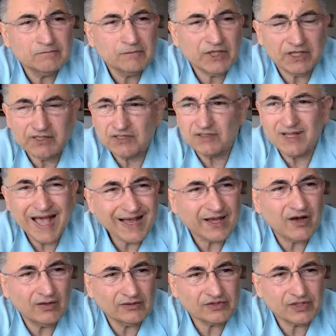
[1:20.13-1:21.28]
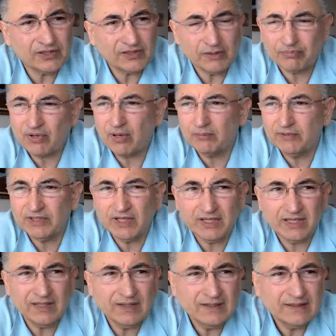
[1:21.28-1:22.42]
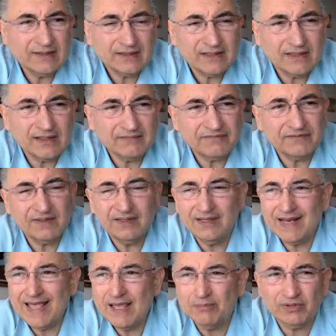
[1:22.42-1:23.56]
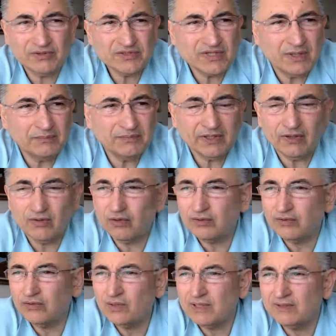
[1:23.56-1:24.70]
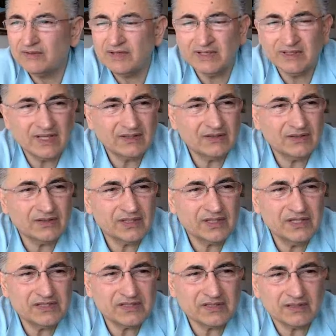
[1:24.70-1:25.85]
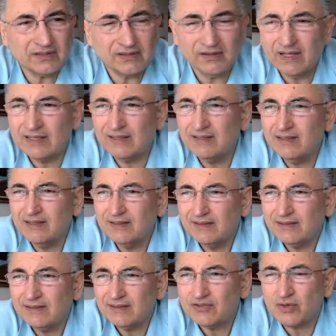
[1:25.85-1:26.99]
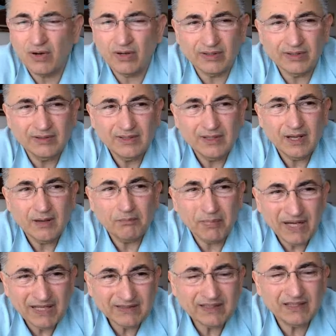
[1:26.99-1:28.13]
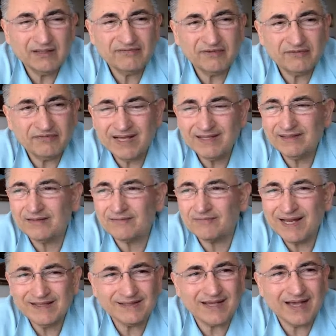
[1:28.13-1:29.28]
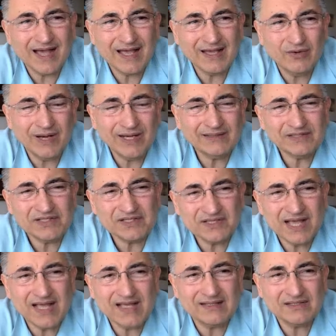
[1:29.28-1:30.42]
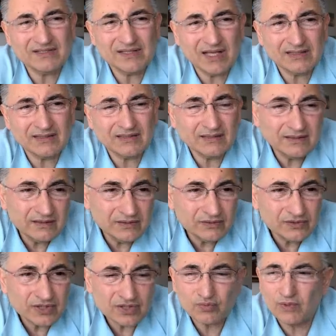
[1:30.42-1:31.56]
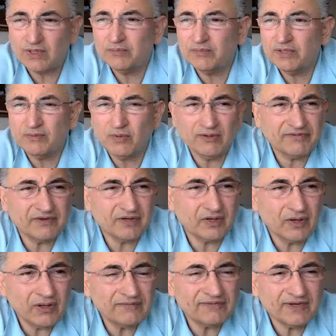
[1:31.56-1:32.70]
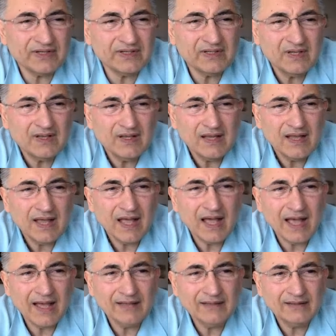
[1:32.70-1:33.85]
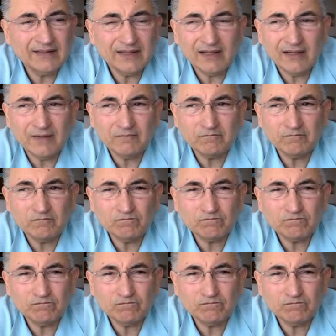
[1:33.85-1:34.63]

because in that culture they're probably going to kind of label something on you and think that you're an easy girl and so on but if you find the right guy who understands that you just want to be boyfriend, girlfriend, and um,